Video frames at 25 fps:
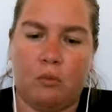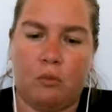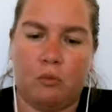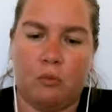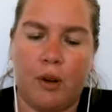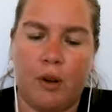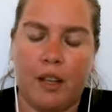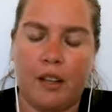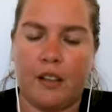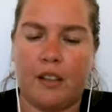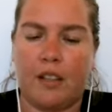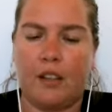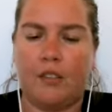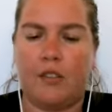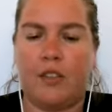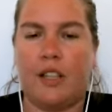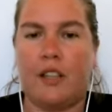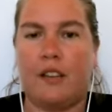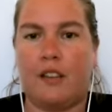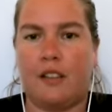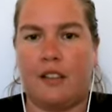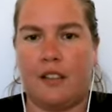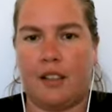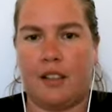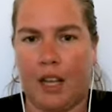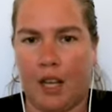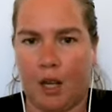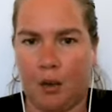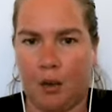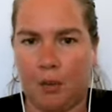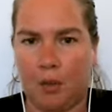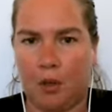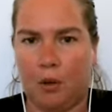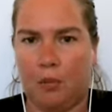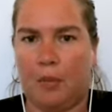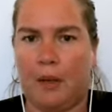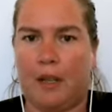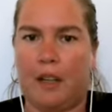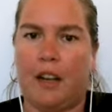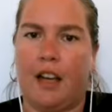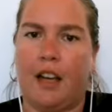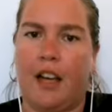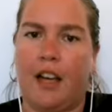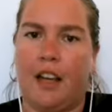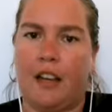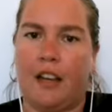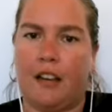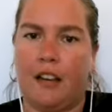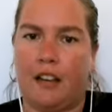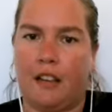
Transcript: relatively stable, benign